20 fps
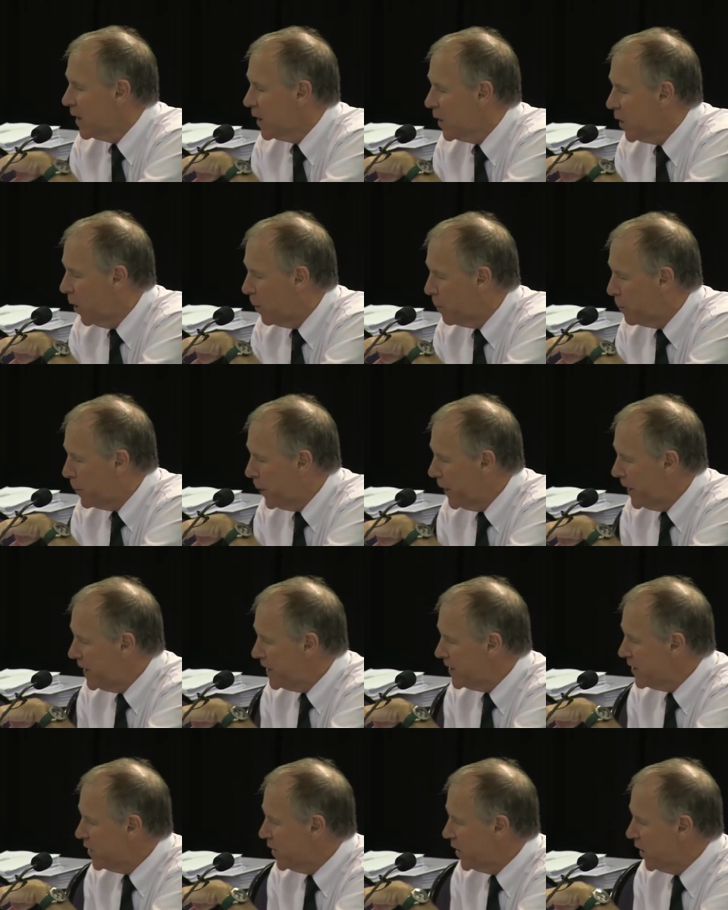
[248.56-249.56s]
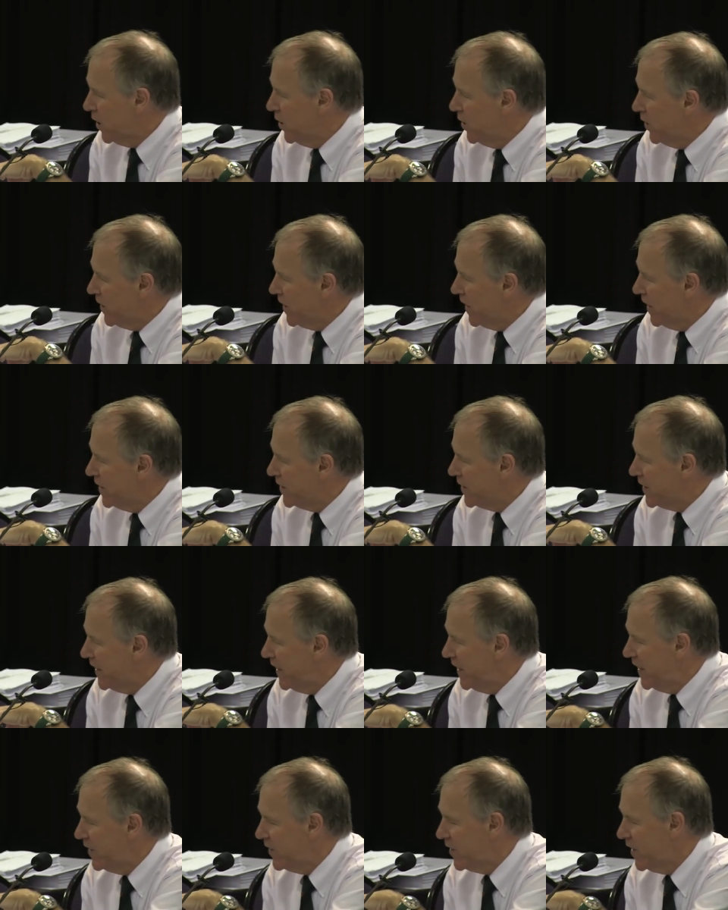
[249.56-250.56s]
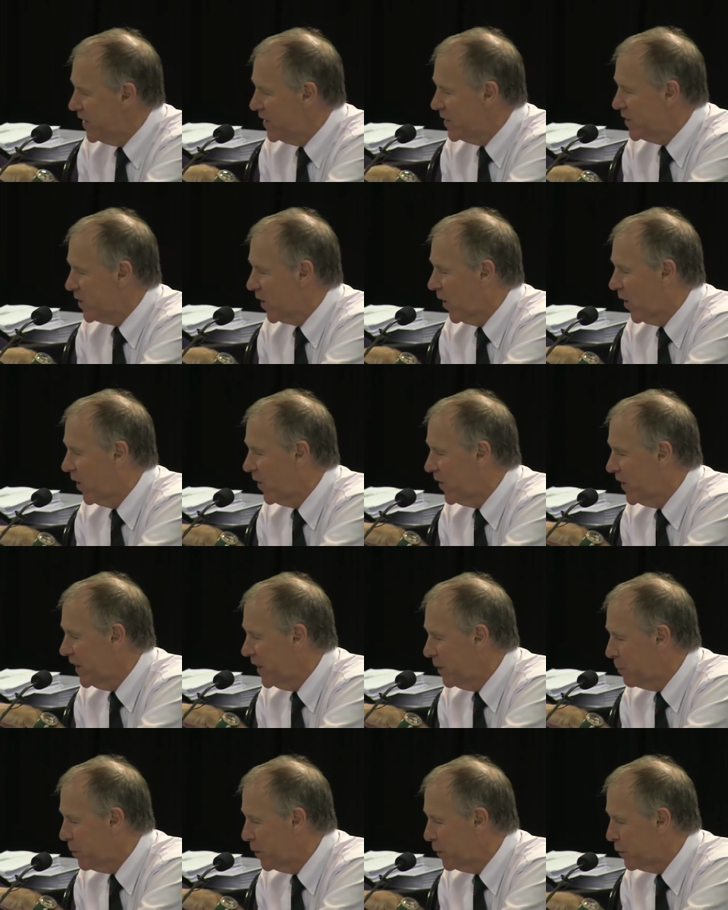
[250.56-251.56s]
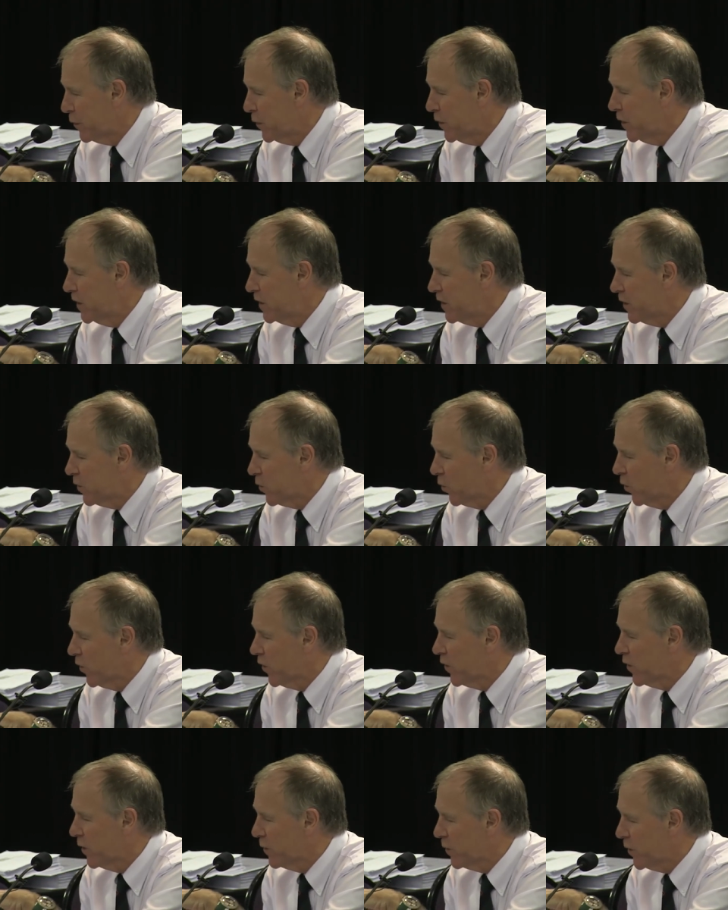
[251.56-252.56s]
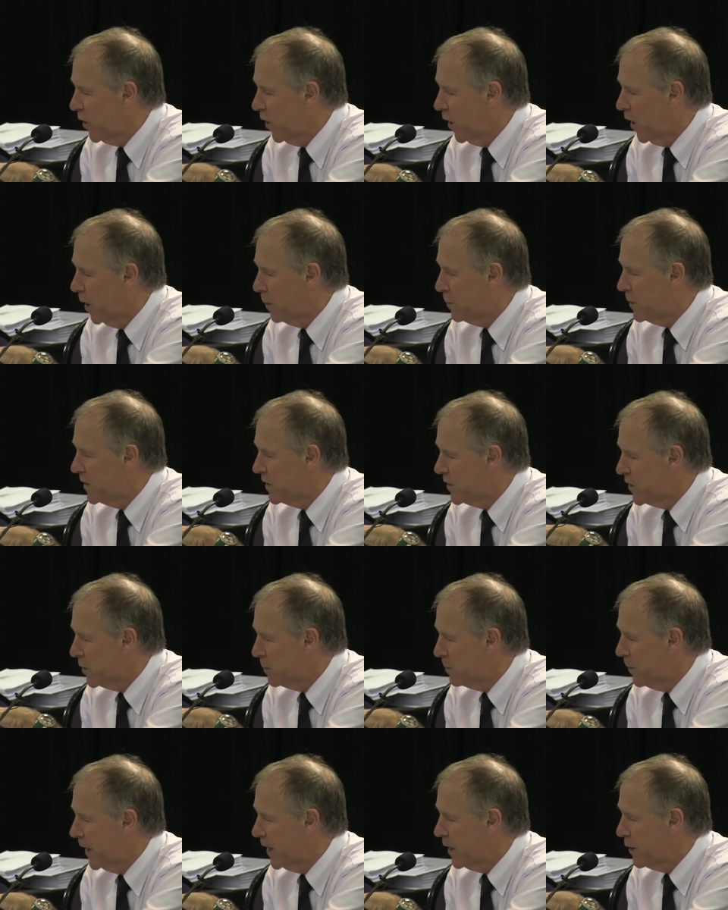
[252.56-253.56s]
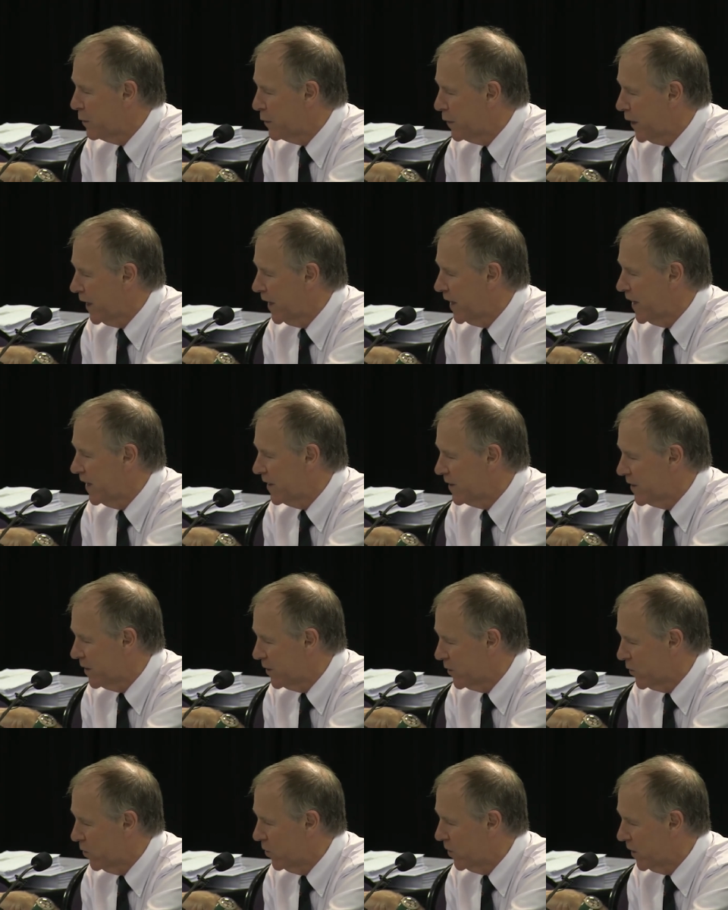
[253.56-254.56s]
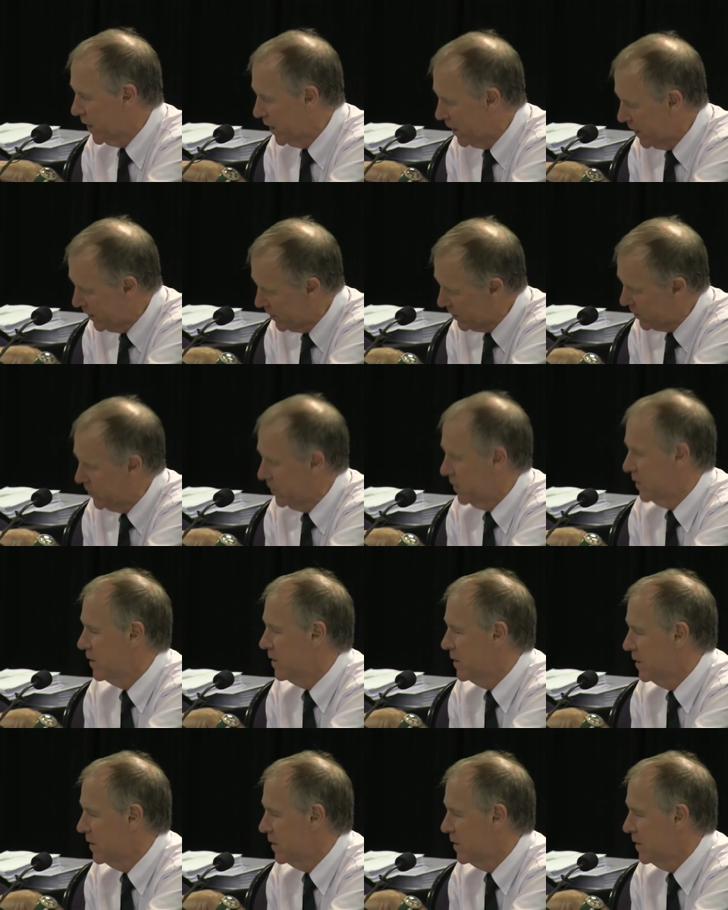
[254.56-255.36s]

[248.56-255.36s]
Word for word: compared to glucose, ketones are the preferred sources of carbon to make fatty acids or cholesterol.